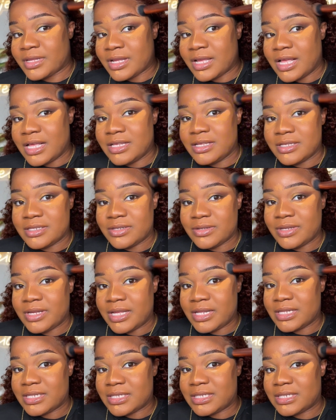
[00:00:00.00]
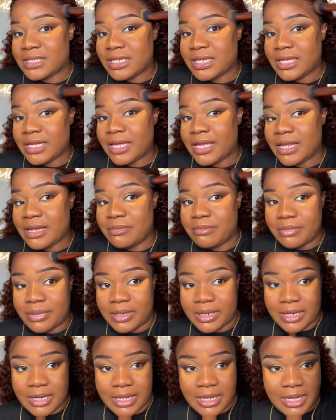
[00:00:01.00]
And as you can see, it
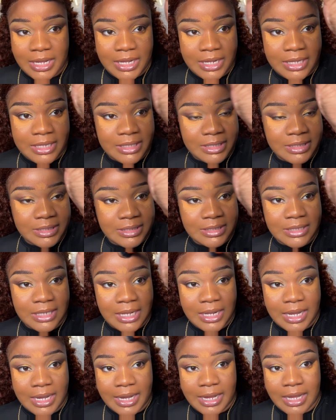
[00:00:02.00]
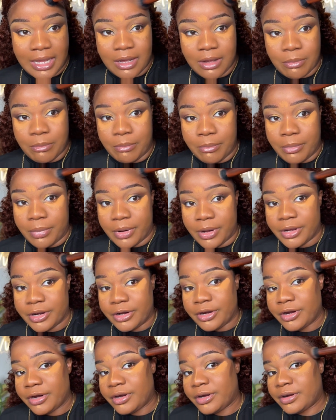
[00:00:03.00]
blends like
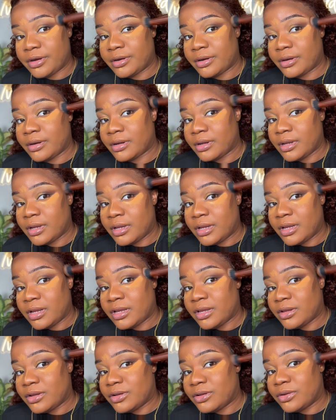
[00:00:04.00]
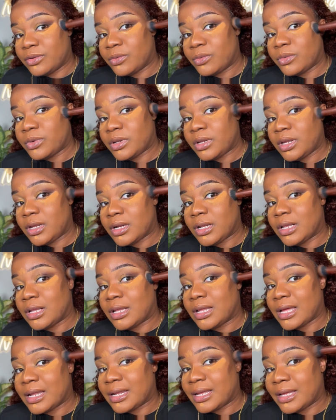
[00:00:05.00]
butter. You don't need a
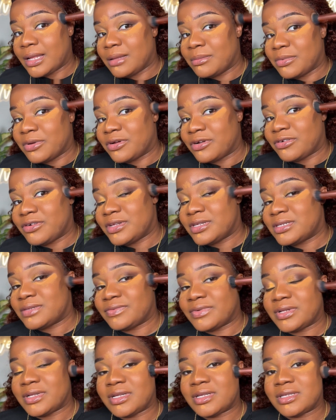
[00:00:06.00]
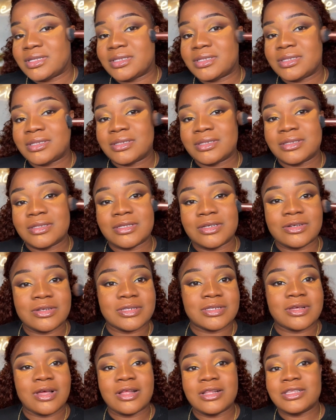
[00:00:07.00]
lot of elbow grease for this. So
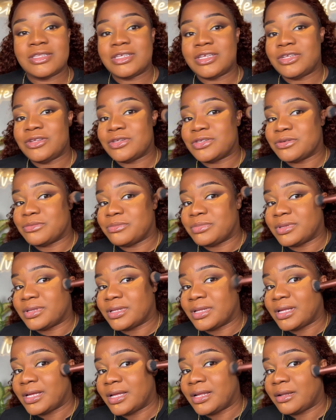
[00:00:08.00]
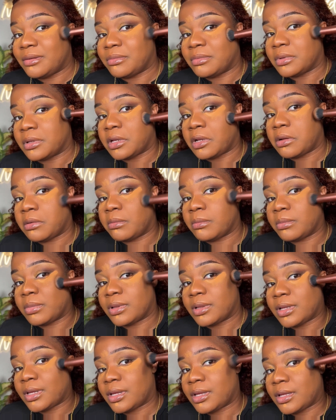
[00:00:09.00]
just continue to blend, blend,
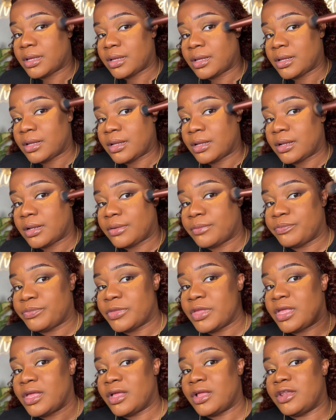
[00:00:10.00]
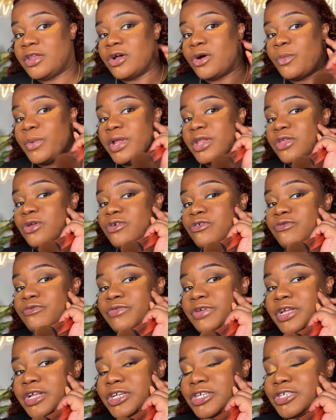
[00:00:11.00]
blend. Now when you
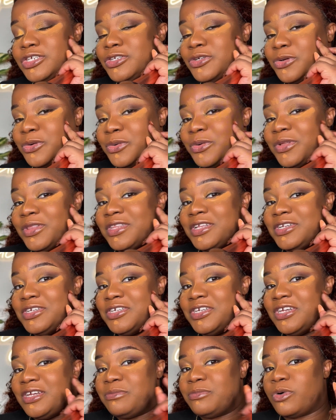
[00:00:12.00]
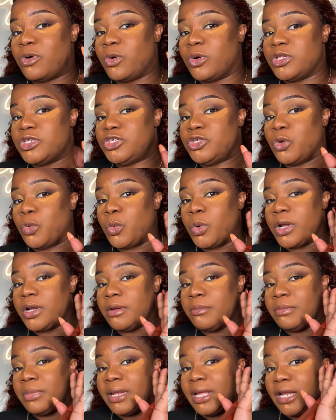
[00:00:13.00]
reach to the cheekbones, you want to
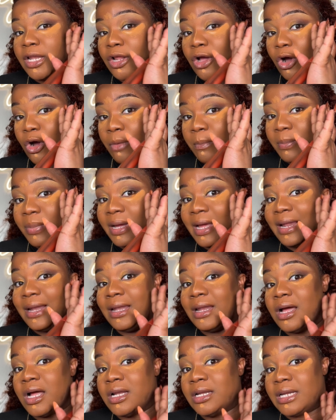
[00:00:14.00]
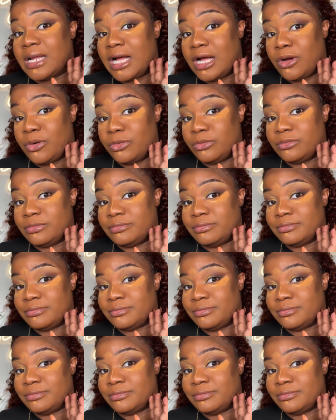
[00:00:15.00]
blend up and not down.